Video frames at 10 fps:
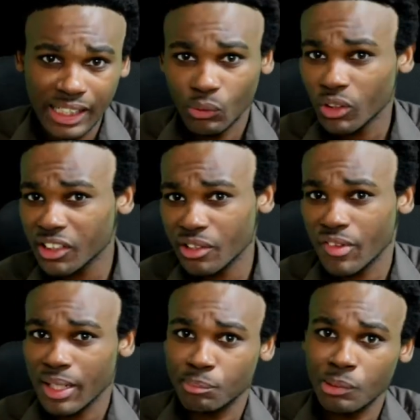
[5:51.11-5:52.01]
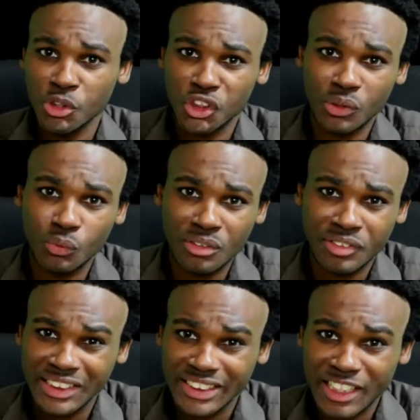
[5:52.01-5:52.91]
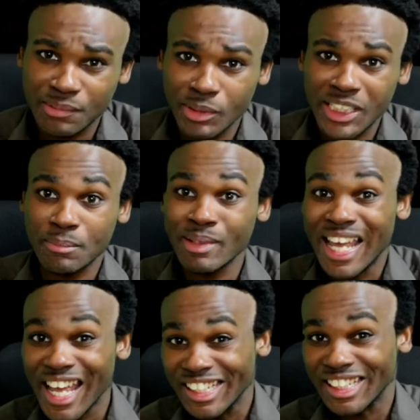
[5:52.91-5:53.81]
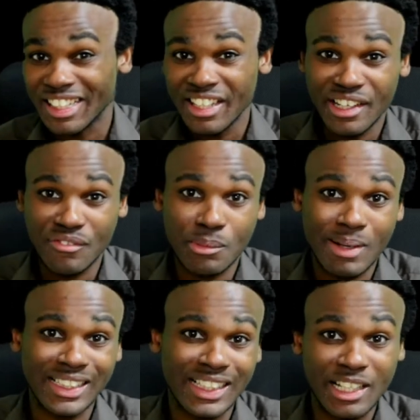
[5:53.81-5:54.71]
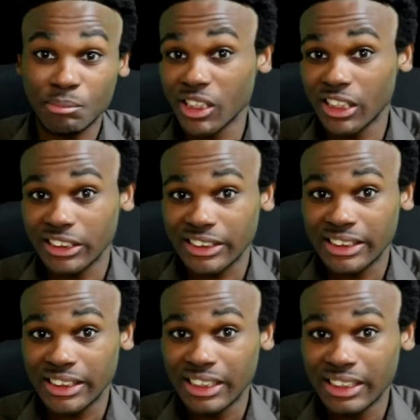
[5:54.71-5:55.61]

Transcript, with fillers: I wonder if that promotion would have instead been a beheading if the battle had been lost.